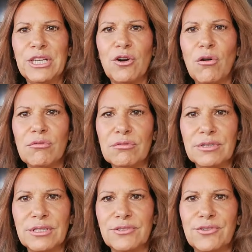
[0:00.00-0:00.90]
cold.
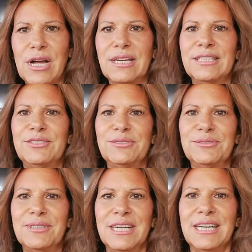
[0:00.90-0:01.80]
Try to
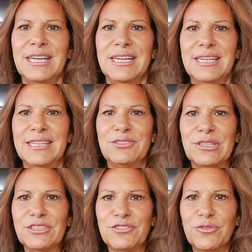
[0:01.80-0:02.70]

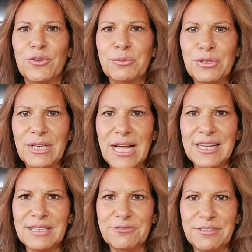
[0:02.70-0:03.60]
transform your
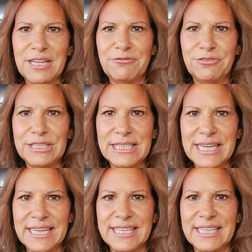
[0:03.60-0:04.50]
life every
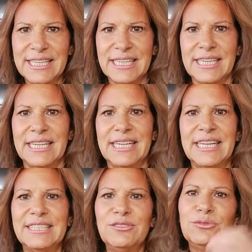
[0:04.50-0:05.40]
day,
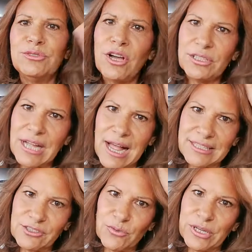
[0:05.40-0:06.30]
and do not
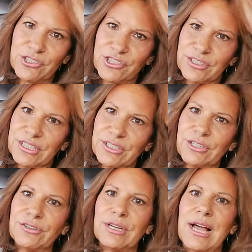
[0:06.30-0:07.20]
ask questions in
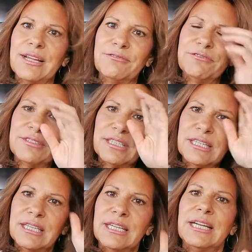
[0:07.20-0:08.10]
your life.
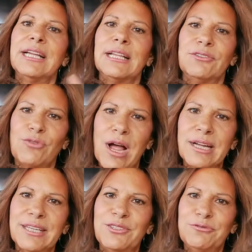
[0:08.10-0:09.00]

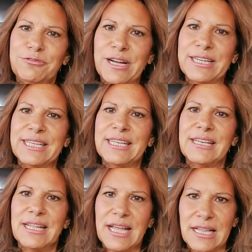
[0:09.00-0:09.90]
Try to find
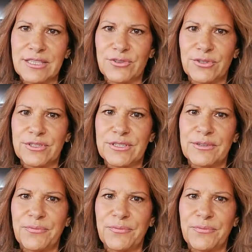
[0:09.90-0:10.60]
the answers.